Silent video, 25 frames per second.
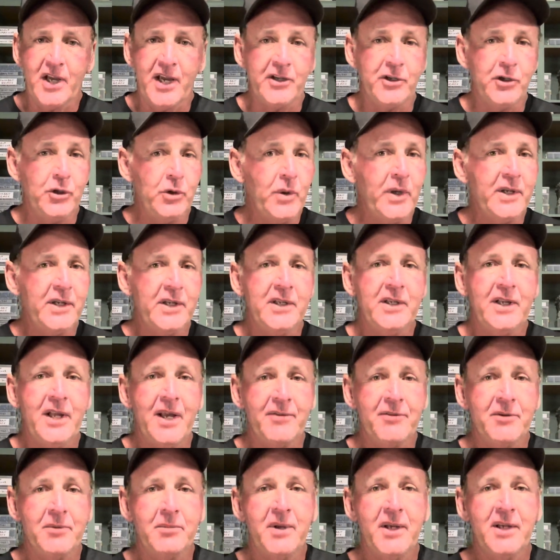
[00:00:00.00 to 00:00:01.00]
I knew I didn't
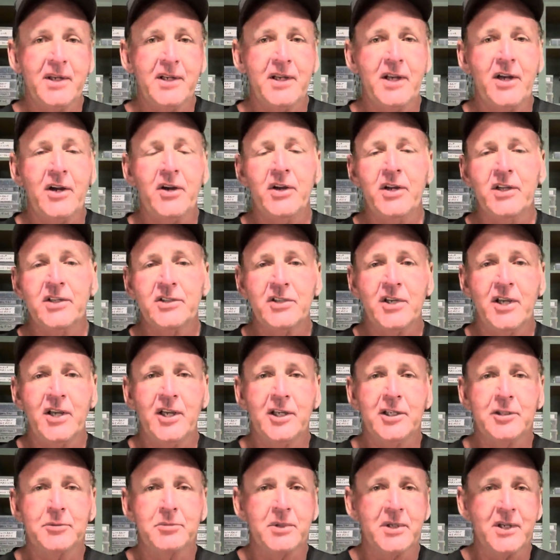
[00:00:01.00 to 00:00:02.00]
have to make an area
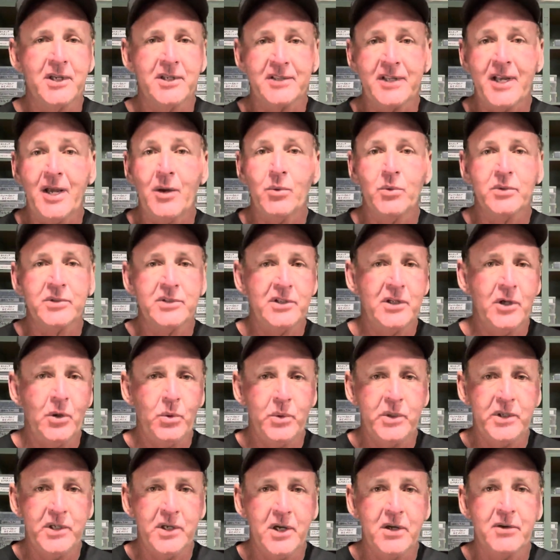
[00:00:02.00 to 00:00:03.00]
change because that was the
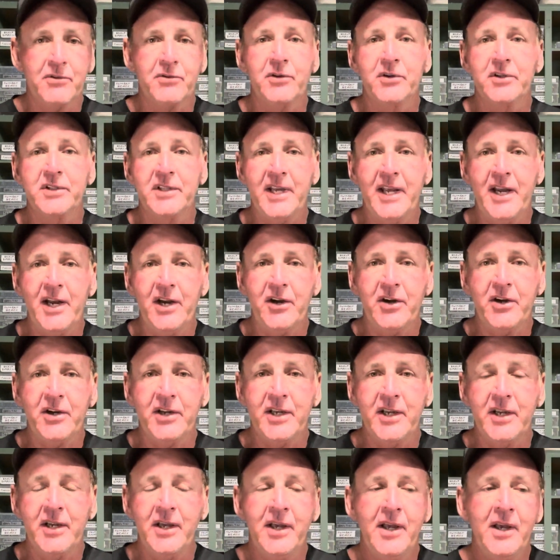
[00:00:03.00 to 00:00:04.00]
only cover in the
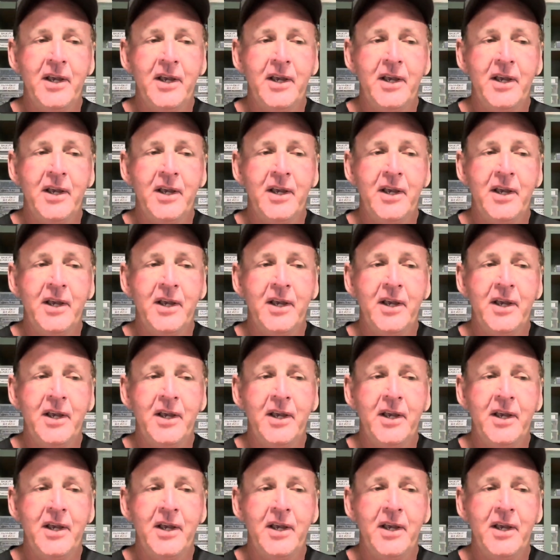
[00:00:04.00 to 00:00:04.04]
area.